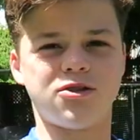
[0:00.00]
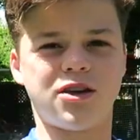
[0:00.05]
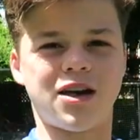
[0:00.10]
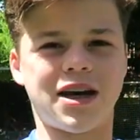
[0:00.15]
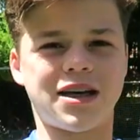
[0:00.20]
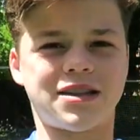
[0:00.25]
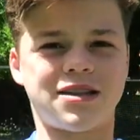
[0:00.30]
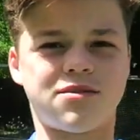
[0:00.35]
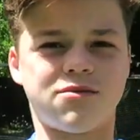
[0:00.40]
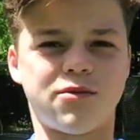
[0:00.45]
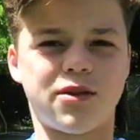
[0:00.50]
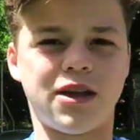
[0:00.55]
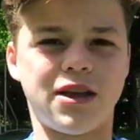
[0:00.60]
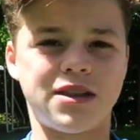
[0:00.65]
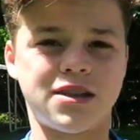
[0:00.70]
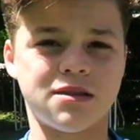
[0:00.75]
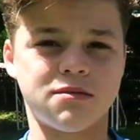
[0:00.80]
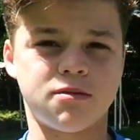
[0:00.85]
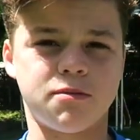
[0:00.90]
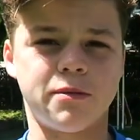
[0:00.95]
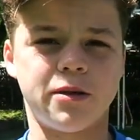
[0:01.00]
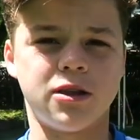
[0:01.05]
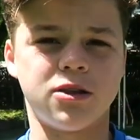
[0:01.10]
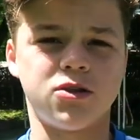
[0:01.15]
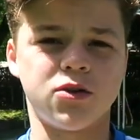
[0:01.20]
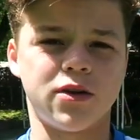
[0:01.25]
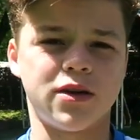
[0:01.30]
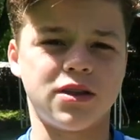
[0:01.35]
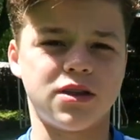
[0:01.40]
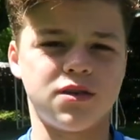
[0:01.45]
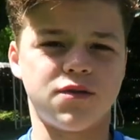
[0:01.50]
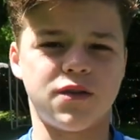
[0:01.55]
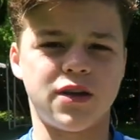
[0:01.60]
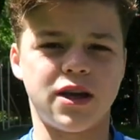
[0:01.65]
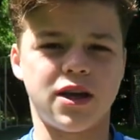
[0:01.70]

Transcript: You guys really seem to be enjoying these